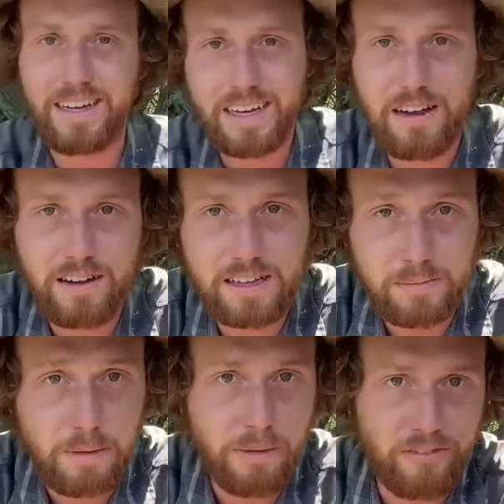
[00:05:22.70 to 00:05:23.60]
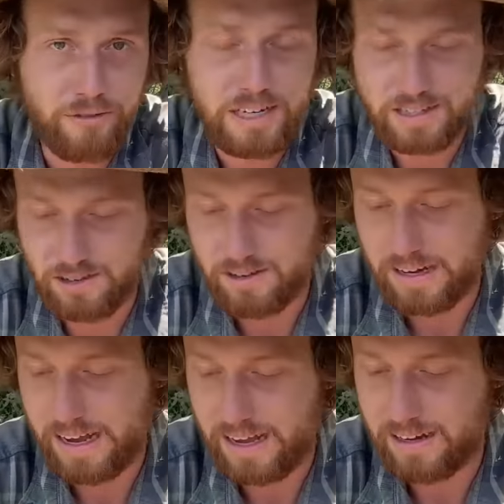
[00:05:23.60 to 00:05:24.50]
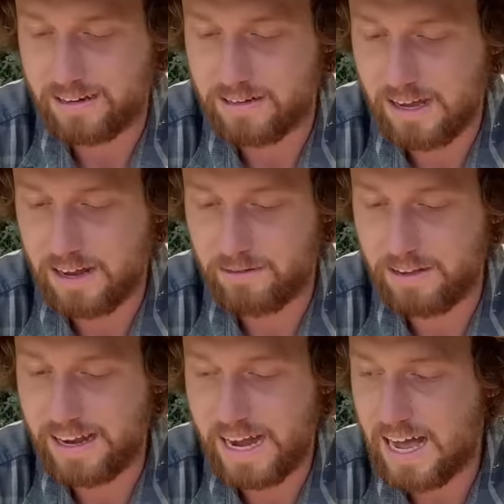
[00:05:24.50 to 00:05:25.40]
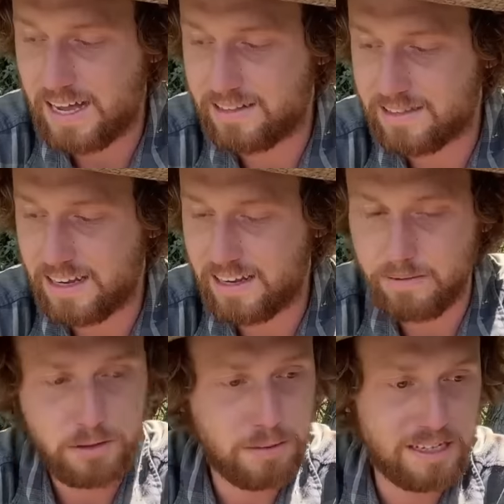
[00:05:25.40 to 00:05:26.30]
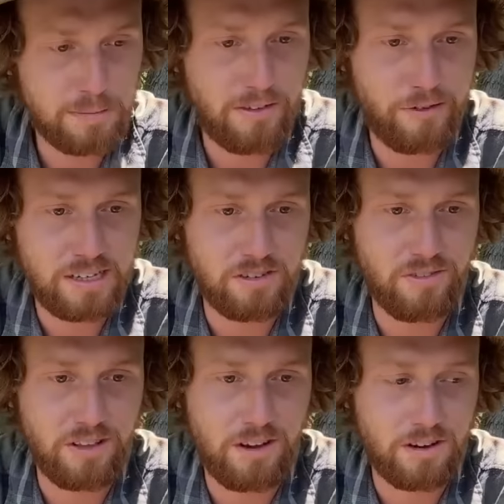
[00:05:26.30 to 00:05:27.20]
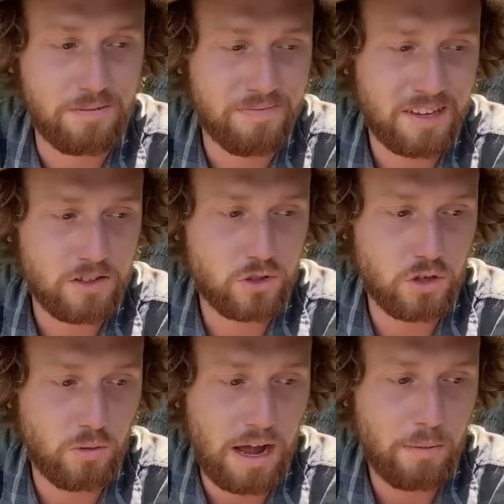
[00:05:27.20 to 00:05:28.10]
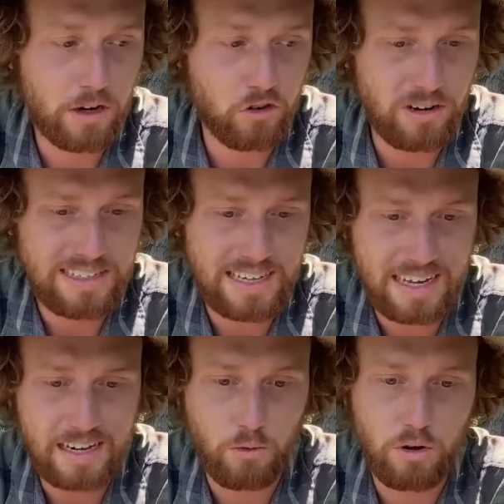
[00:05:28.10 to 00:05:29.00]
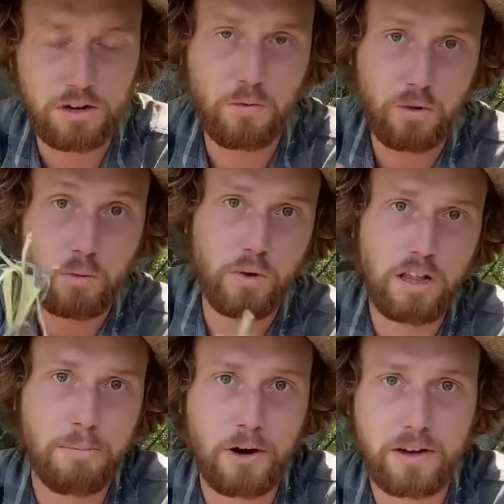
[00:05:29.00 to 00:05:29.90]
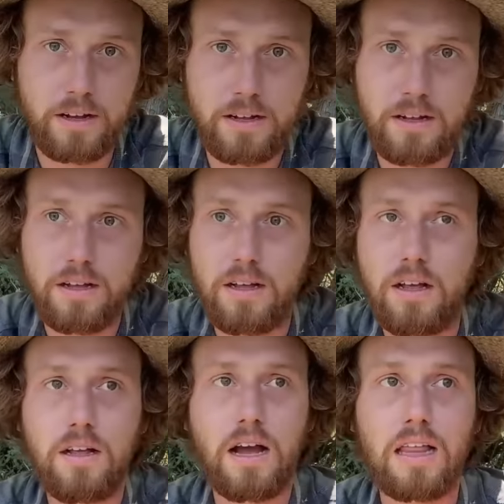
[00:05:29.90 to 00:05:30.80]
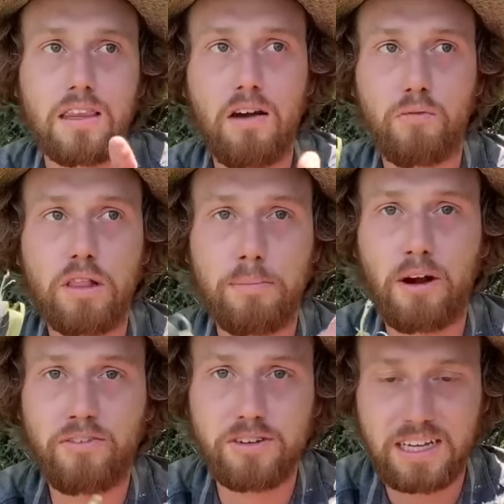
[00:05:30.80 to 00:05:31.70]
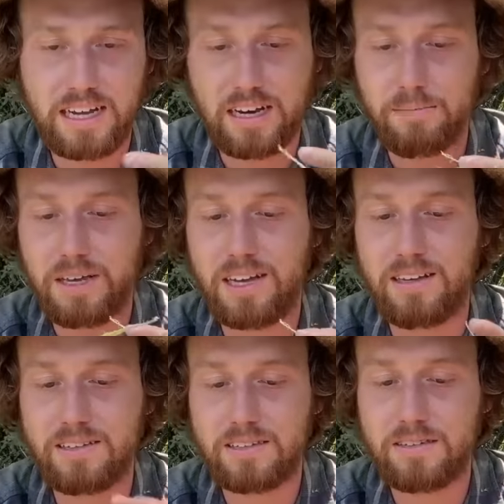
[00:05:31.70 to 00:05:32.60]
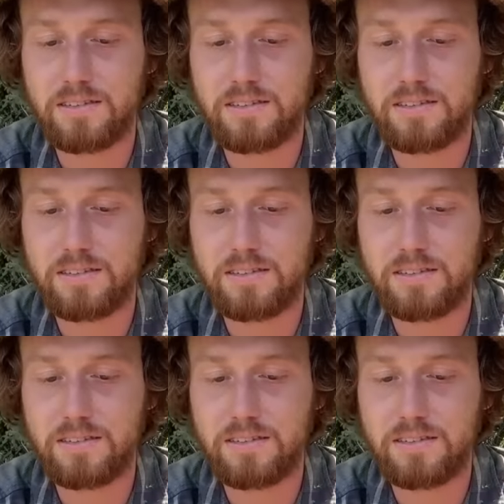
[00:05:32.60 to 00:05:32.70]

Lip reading: I got them in my freezer, and I don't like hides taking up space in my freezer for long. So I want to try tanning one with willow bark. I love willow bark for tanning because